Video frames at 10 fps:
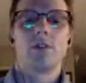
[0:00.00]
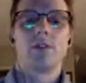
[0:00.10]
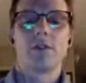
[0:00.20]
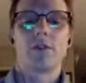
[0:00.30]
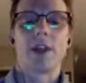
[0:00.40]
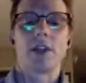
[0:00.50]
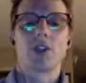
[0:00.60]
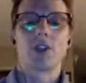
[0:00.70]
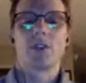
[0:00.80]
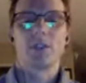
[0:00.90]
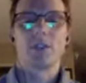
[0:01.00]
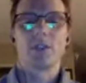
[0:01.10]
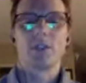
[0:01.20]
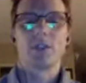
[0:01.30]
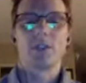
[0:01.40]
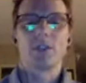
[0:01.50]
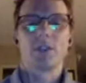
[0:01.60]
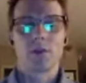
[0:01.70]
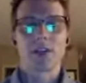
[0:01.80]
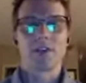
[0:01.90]
to refresh? This
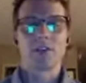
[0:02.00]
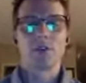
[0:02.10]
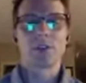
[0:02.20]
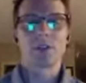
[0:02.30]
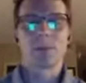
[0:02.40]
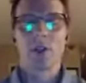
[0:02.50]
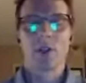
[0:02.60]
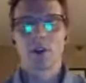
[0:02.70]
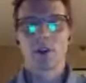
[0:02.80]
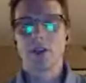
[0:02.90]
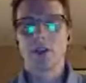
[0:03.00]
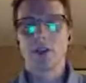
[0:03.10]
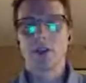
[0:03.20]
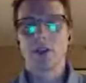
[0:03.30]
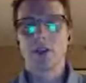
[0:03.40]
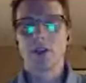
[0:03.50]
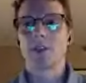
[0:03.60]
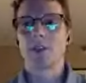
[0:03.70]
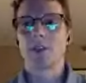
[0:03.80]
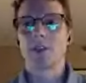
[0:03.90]
is fun. We're just kind of doing some
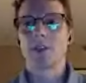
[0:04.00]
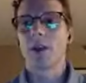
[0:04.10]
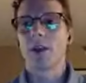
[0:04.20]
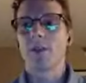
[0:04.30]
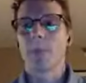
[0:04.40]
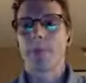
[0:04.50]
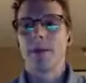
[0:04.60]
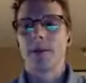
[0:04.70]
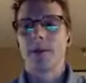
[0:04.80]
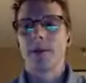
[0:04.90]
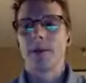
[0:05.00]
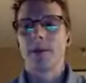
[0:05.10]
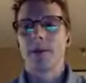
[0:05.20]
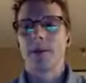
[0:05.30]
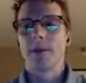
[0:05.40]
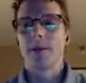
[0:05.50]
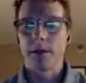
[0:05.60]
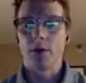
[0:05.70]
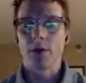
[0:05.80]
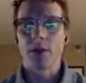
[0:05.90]
crazy experimenting. Okay,
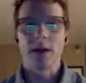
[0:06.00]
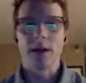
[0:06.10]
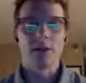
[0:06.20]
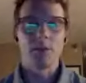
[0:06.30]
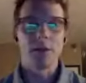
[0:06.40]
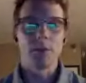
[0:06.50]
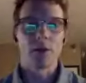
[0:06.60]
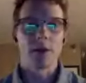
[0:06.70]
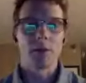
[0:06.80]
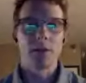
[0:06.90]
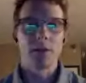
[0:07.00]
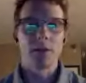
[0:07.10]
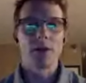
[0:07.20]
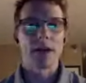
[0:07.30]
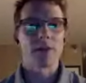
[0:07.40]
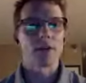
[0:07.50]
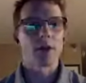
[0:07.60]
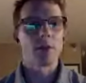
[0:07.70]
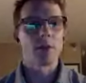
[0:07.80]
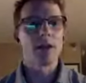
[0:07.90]
so, okay, I see people coming
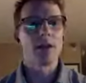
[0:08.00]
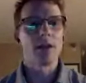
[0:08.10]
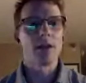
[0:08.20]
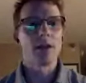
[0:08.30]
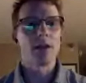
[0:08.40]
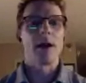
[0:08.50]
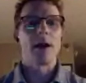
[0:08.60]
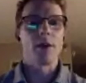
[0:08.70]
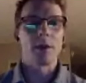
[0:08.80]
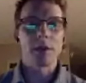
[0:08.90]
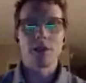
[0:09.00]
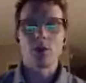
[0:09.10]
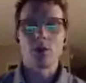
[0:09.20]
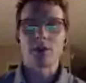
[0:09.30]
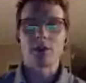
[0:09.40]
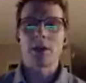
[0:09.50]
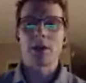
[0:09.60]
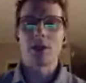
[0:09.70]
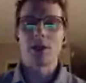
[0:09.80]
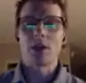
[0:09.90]
in. You guys are coming in. Now, what I'm going to
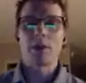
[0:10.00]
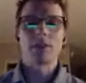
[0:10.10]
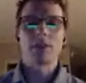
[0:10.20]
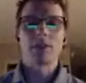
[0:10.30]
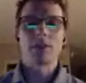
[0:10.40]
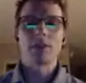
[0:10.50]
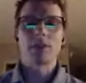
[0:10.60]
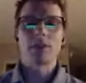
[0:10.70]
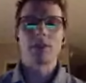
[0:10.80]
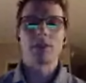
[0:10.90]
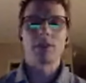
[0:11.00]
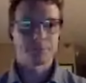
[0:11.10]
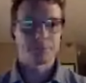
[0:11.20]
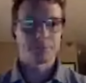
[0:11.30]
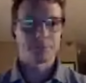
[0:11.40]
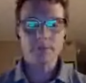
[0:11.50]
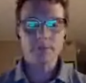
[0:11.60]
do is I'm going to share my screen.